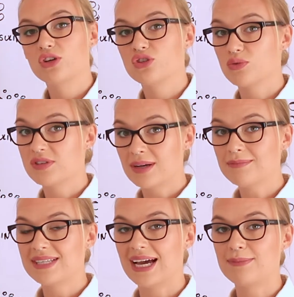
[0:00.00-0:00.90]
So
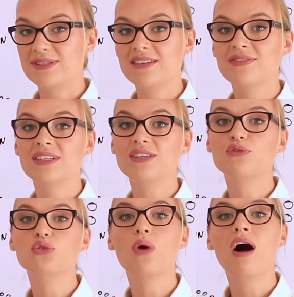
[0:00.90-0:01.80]
sometimes, even
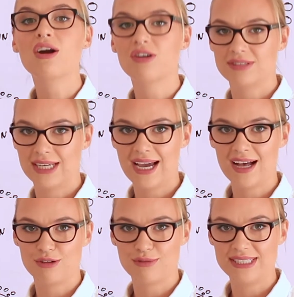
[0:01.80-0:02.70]
if you are on a
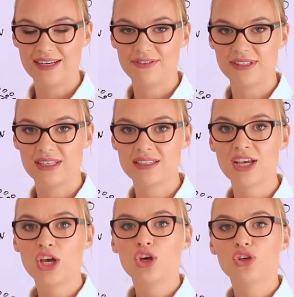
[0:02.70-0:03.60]
calorie deficit,
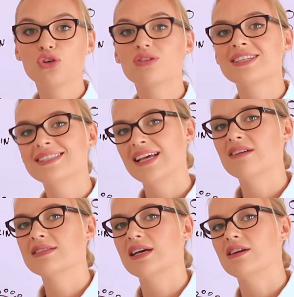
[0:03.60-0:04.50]
your
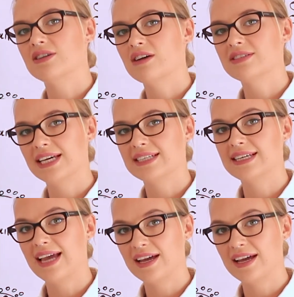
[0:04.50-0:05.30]
cells are not getting